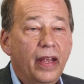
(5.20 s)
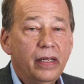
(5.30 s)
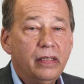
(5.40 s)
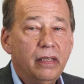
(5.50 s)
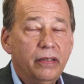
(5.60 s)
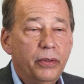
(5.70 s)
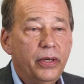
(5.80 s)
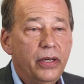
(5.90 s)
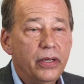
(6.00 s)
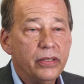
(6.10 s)
next 100
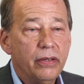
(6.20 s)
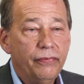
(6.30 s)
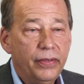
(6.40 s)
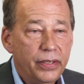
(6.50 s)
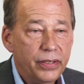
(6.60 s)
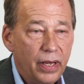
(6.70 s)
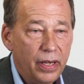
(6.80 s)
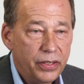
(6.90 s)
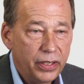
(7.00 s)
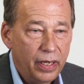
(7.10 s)
years of Finnish
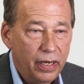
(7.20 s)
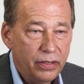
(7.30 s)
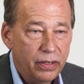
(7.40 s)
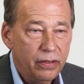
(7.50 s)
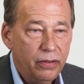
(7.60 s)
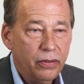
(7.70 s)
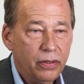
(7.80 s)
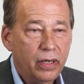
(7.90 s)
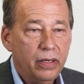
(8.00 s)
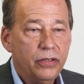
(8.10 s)
education, you
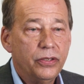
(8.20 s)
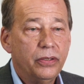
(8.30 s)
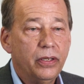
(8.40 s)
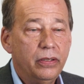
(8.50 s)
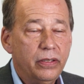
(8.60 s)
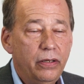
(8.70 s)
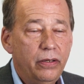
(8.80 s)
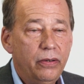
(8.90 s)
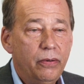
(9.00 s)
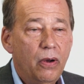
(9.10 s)
should
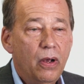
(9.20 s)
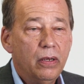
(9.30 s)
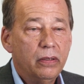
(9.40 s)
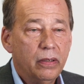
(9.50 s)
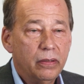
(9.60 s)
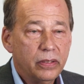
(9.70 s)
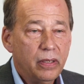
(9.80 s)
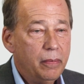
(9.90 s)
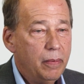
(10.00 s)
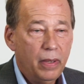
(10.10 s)
continue
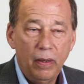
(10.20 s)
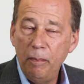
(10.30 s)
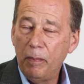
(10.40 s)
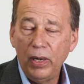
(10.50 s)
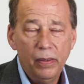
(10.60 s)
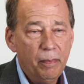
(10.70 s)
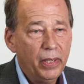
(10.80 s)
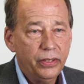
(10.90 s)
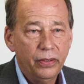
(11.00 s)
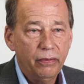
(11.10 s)

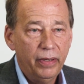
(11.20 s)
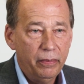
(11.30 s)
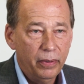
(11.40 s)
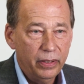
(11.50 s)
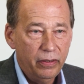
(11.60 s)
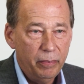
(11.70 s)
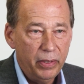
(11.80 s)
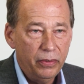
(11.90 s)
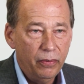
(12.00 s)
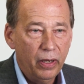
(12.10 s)
much of the great work you've
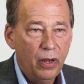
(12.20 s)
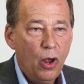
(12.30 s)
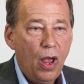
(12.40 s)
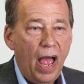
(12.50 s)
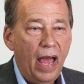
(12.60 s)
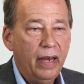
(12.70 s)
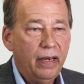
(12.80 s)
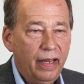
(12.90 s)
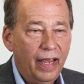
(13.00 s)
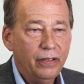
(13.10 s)
been doing
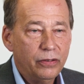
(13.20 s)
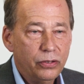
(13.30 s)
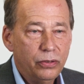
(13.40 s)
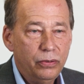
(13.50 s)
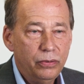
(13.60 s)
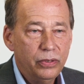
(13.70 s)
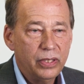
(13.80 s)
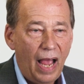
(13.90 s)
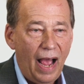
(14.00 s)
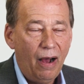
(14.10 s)
and get students
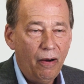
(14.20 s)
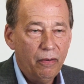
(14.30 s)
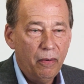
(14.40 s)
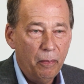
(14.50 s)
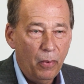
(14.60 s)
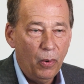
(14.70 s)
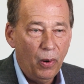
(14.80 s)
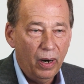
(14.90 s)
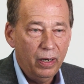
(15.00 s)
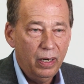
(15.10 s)
out
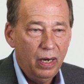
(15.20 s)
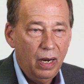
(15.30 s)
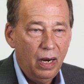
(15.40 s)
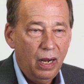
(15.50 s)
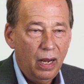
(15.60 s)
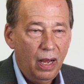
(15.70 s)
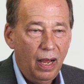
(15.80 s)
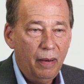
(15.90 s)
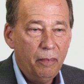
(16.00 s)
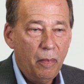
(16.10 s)
more
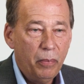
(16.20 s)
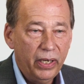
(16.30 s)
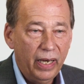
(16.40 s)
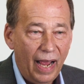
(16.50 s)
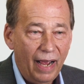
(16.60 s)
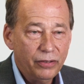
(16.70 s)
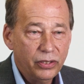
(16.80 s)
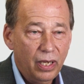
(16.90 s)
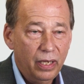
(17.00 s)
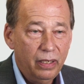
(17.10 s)
and bring the
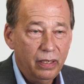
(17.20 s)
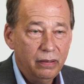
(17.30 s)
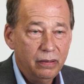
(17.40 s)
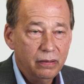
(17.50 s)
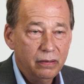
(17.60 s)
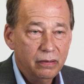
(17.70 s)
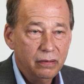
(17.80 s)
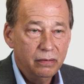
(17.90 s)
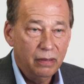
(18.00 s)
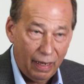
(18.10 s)
outside in,
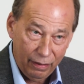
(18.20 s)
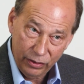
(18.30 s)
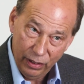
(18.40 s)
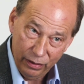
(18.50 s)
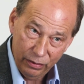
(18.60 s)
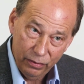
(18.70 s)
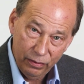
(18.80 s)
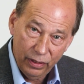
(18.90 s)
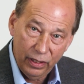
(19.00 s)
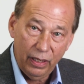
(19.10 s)
outside of
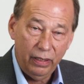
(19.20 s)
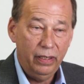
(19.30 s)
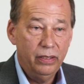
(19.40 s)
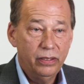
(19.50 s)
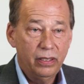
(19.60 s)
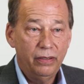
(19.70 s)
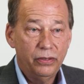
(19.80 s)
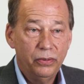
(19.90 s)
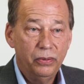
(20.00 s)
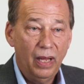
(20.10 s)
school in, and the inside of
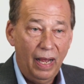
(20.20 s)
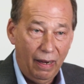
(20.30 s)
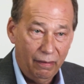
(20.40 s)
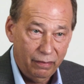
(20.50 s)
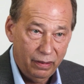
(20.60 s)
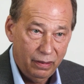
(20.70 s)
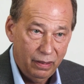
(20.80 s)
school out,